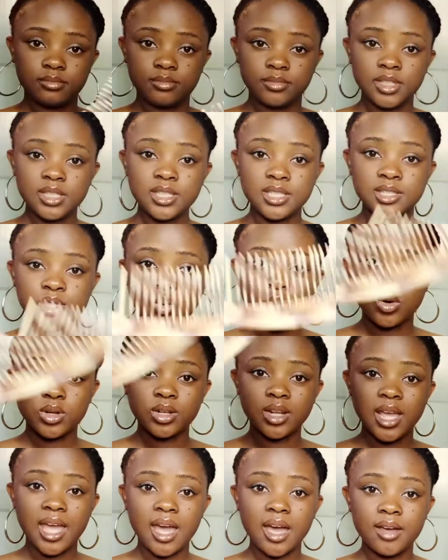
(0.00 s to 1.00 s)
This is the one
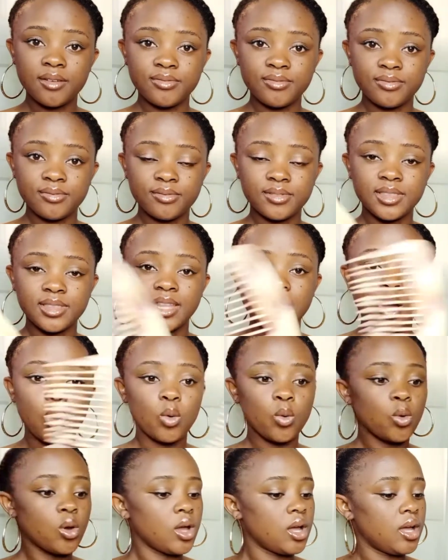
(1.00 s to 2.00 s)
I have now.
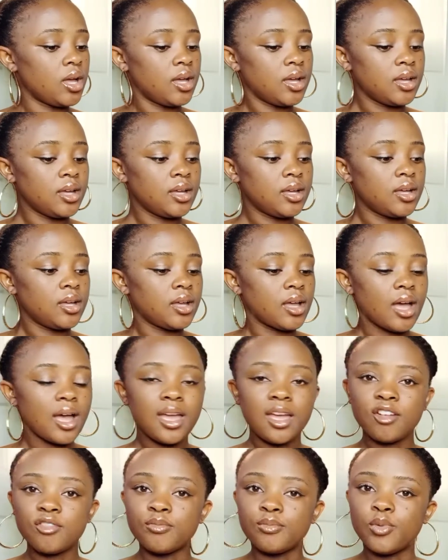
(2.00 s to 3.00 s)
I
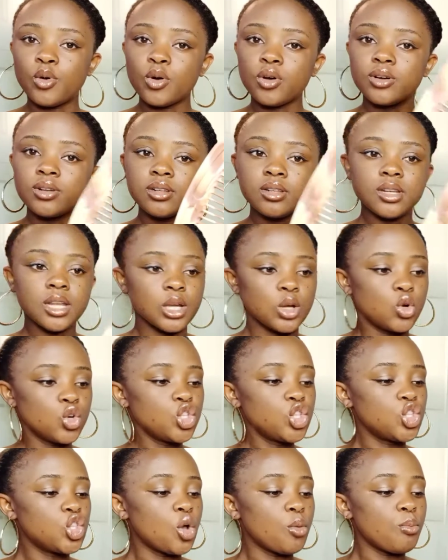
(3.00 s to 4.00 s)
have broken a
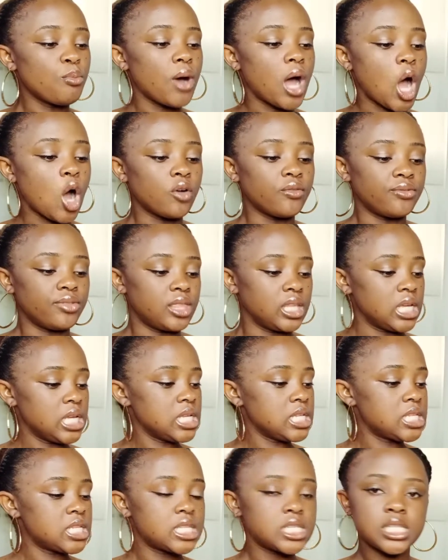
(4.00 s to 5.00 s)
good number of
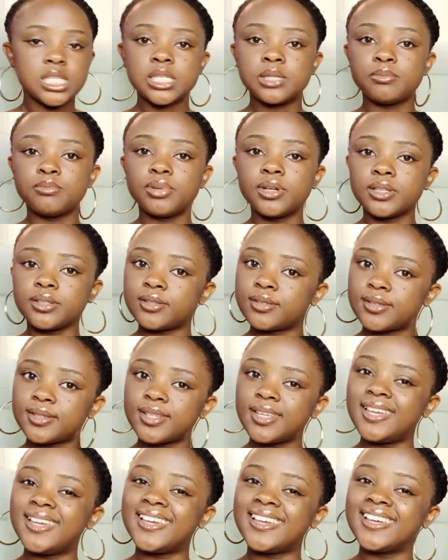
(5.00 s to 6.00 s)
these, but
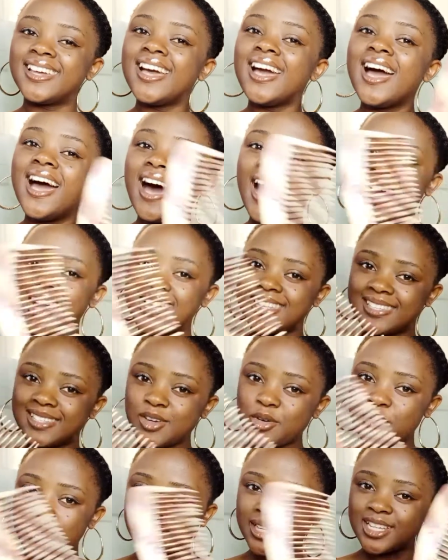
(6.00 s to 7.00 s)
I
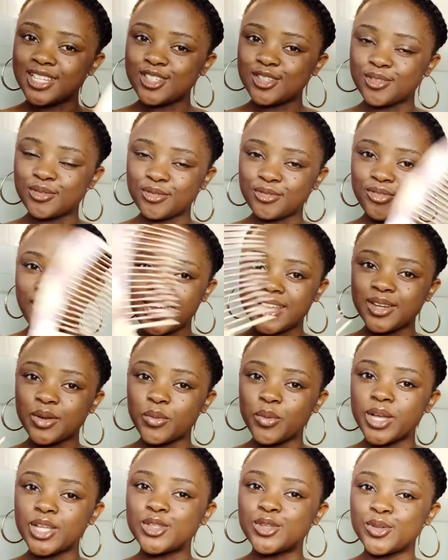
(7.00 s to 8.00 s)
still managed to find a
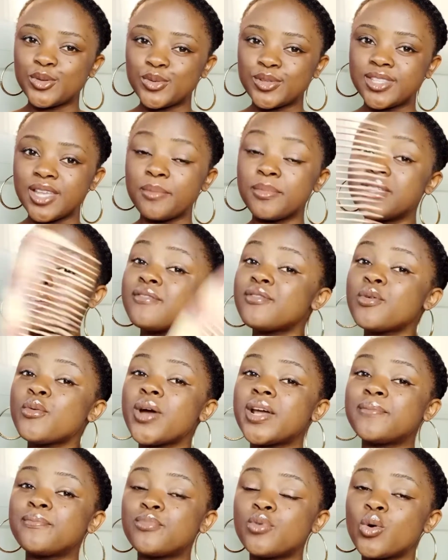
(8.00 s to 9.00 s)
way to use them. Even
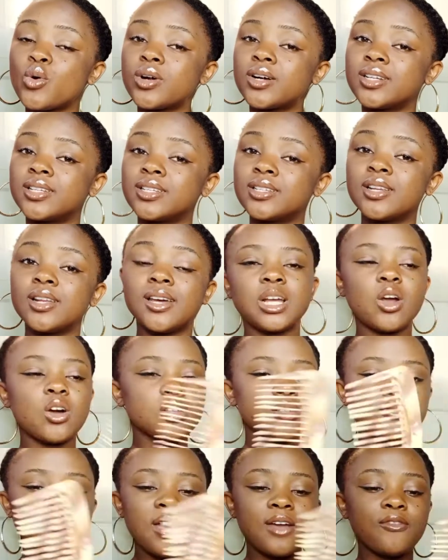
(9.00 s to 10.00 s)
when broken, they
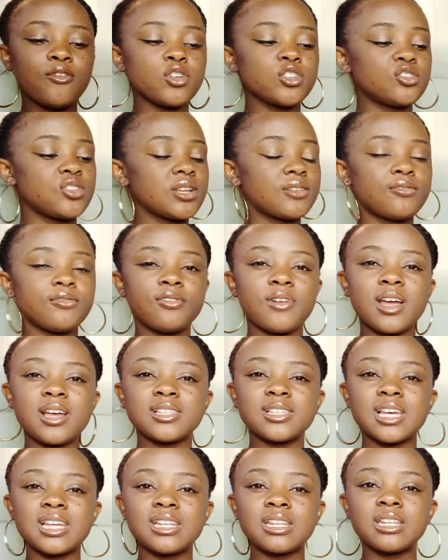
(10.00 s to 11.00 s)
cost 500 francs,
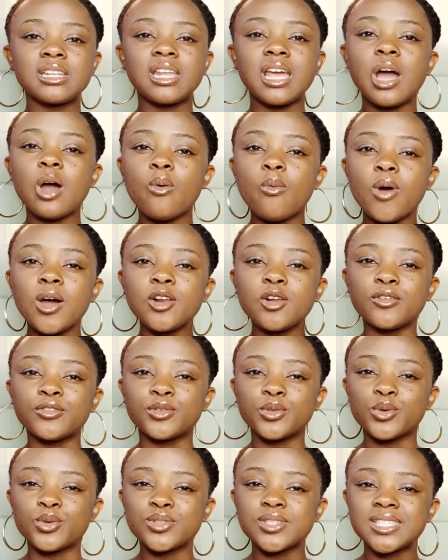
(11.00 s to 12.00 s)
and they are one of
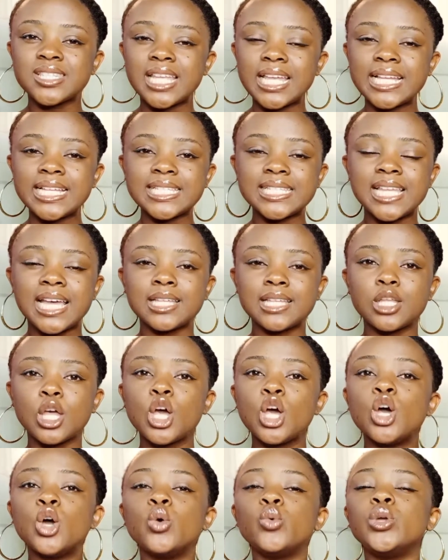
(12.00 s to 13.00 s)
those things that
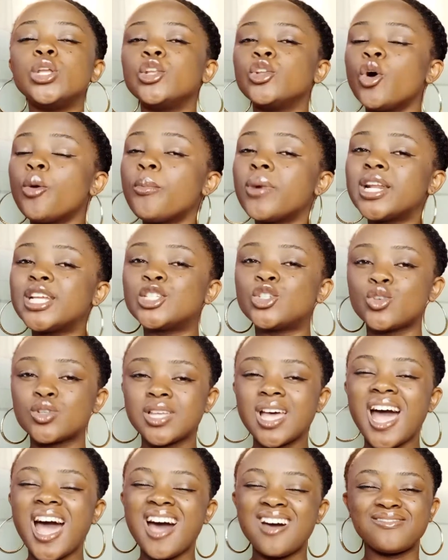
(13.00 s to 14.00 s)
we normally just
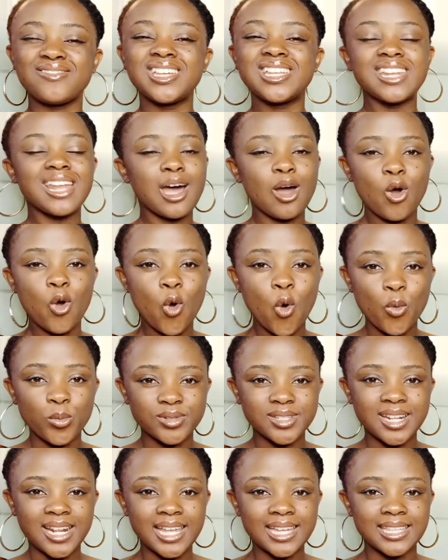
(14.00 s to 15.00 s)
have in our
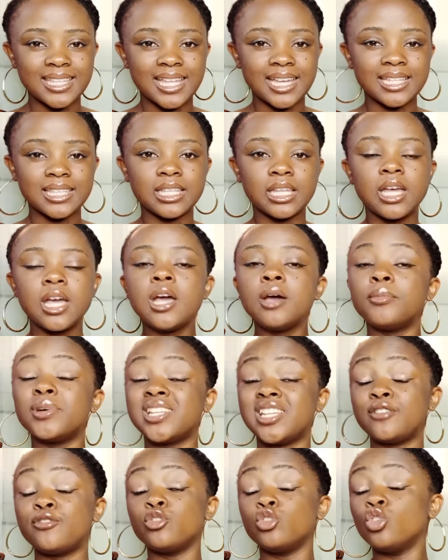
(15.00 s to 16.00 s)
homes like that. But
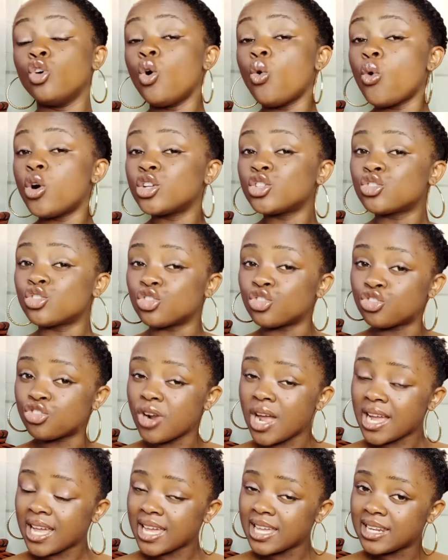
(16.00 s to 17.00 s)
if you don't want to
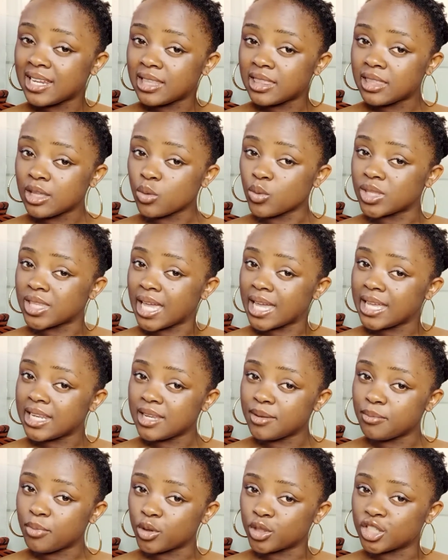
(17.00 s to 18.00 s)
drag anything with
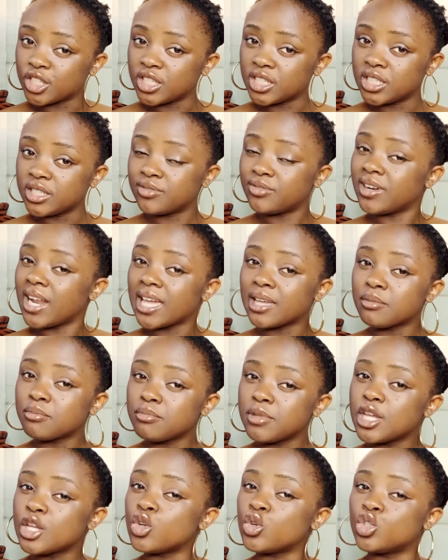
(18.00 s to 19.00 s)
anybody, if like
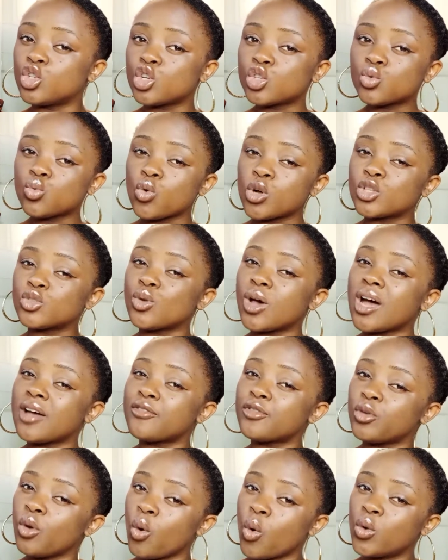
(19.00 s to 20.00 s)
me, you just want to
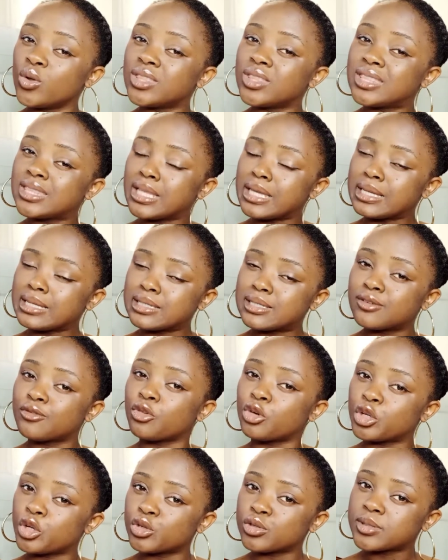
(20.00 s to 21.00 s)
have your own things
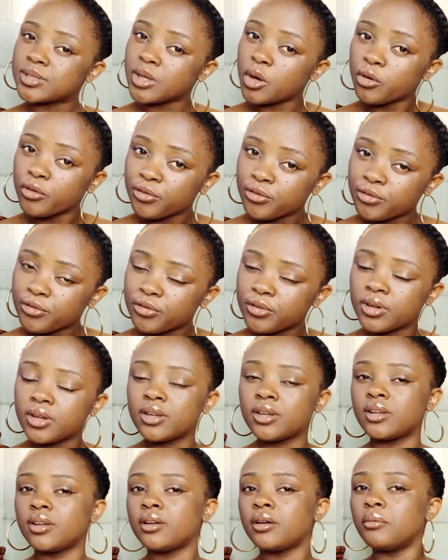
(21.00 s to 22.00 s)
for yourself,
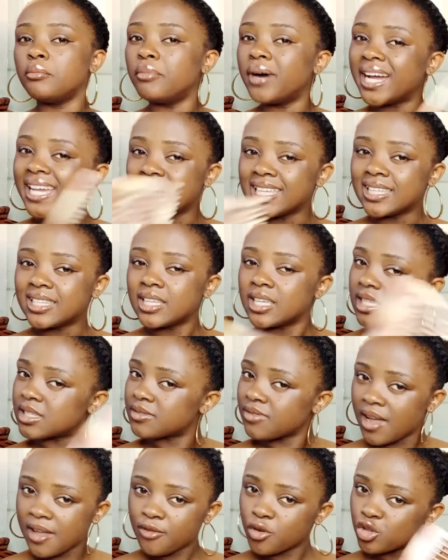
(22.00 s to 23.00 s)
buy it. It's
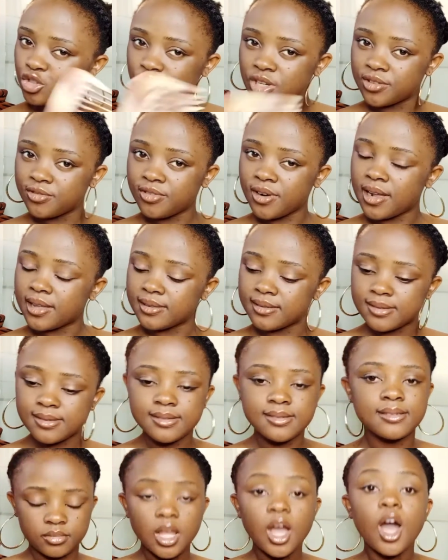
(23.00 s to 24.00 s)
500
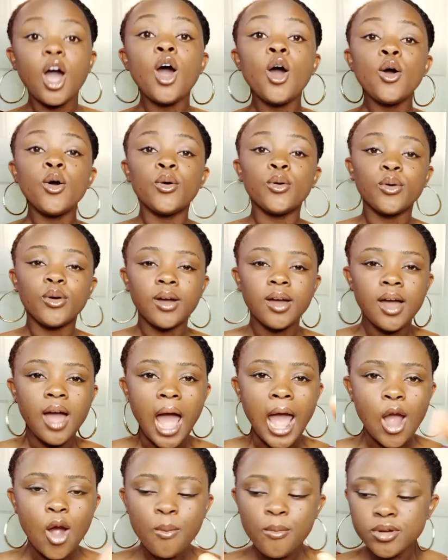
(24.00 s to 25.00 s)
francs. Oh,
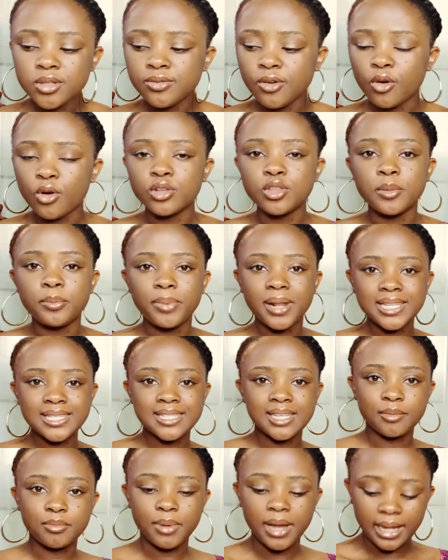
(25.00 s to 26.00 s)
I almost forgot the
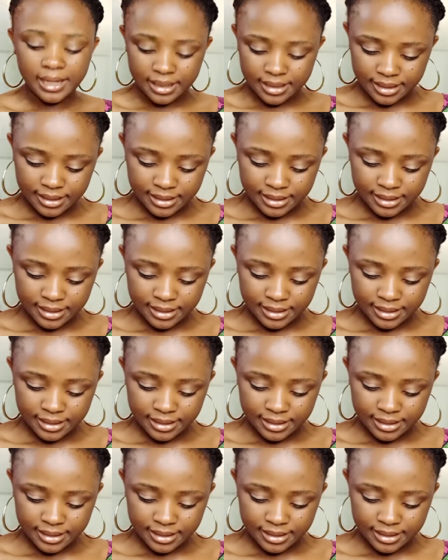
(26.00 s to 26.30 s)
plastic bag.